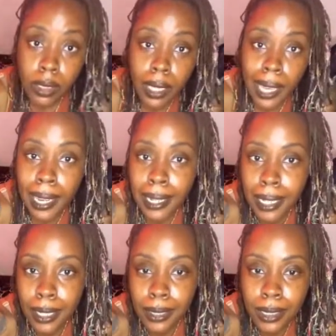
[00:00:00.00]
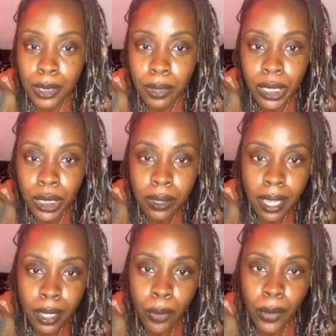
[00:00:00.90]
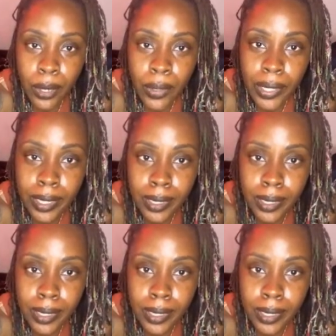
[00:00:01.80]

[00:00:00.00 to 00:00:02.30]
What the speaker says: I like that little situation you got going on.